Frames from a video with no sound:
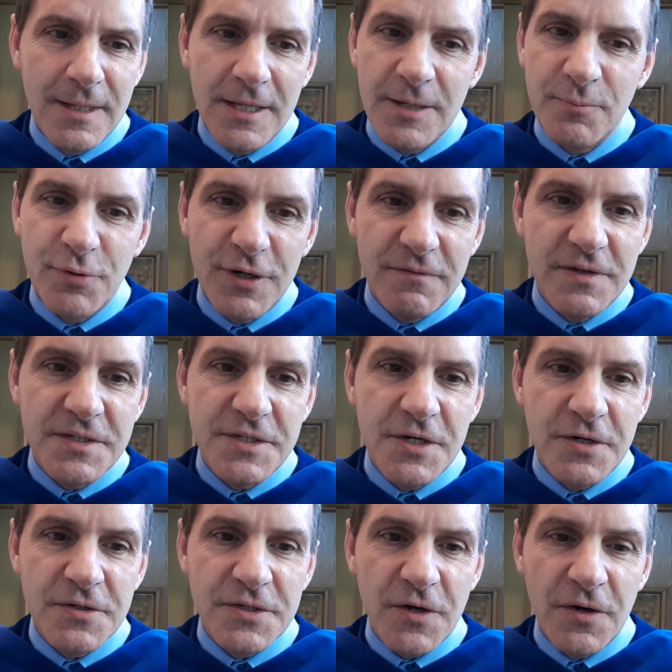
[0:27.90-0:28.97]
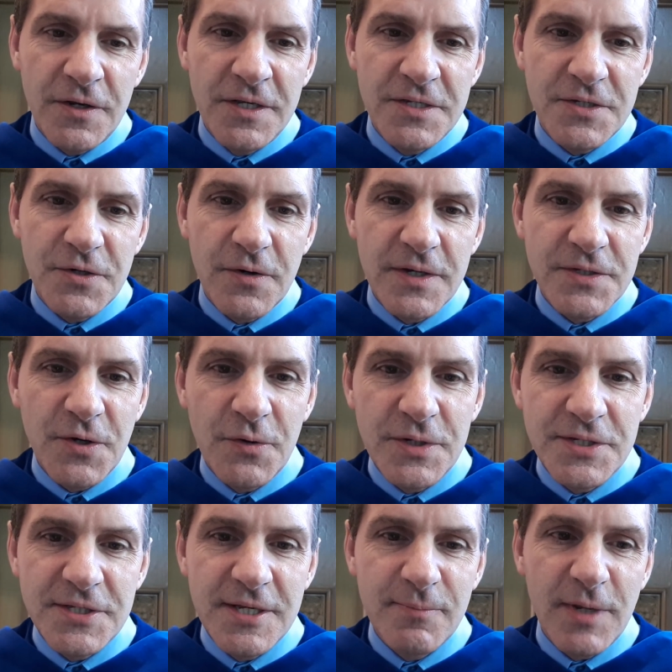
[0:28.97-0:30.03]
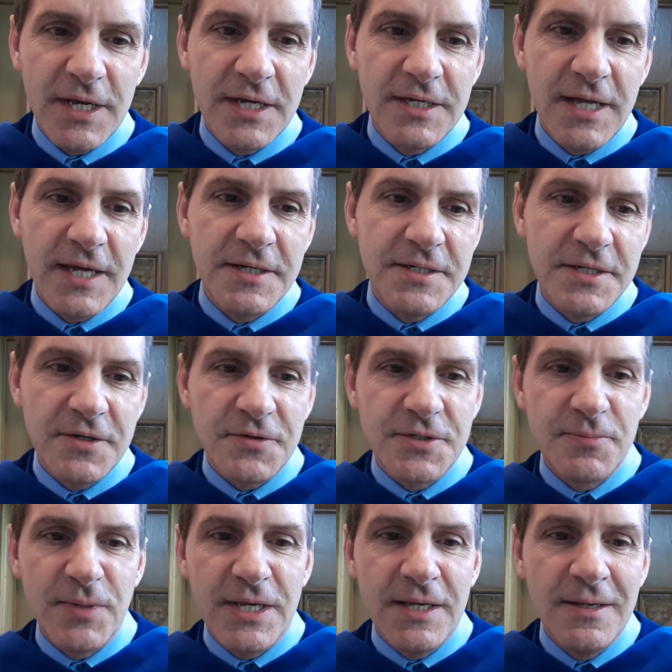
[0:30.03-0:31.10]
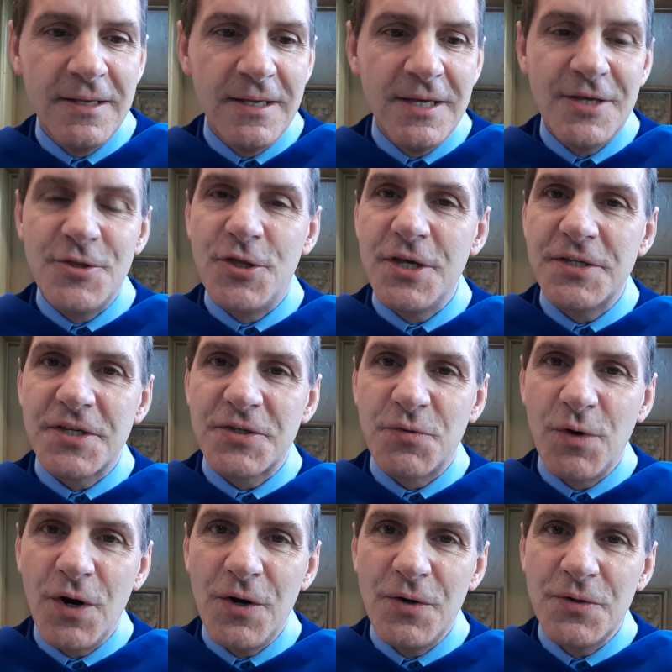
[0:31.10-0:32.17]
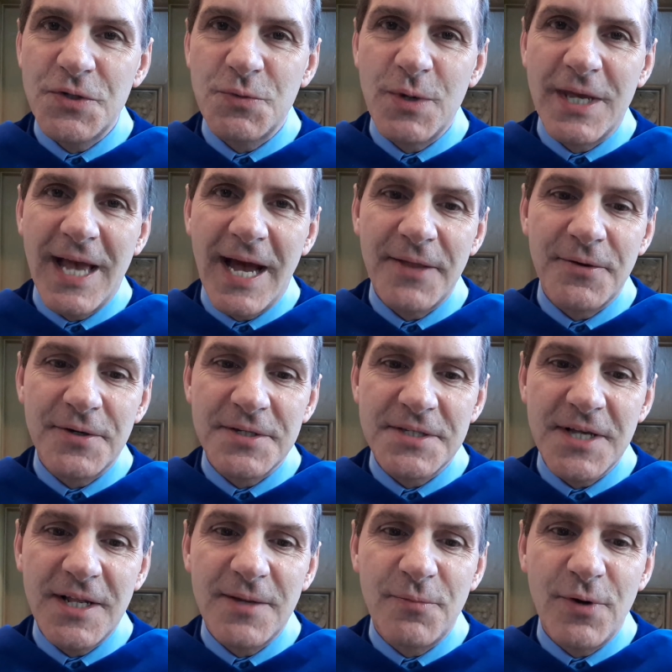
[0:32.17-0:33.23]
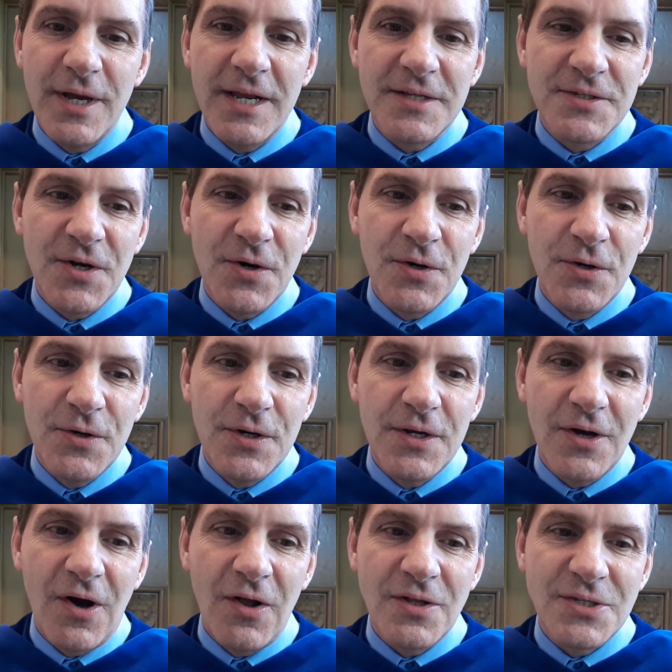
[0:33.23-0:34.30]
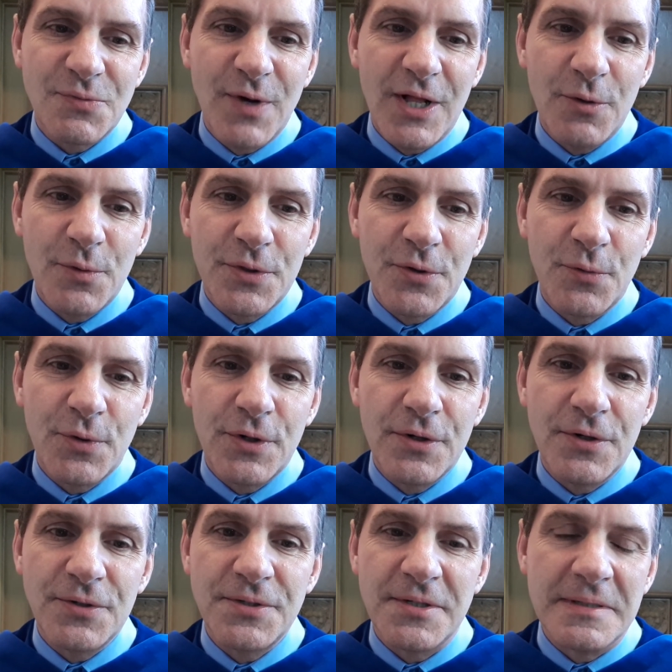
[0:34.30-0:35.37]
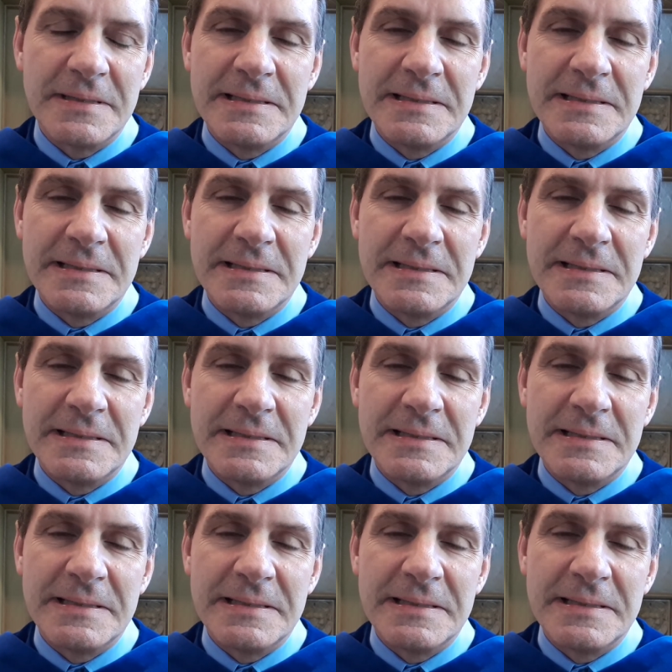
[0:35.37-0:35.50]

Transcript: In previous years, Easter has always seemed like a done deal to me. Jesus rose, we gather to celebrate, it's all good, all is well with the world.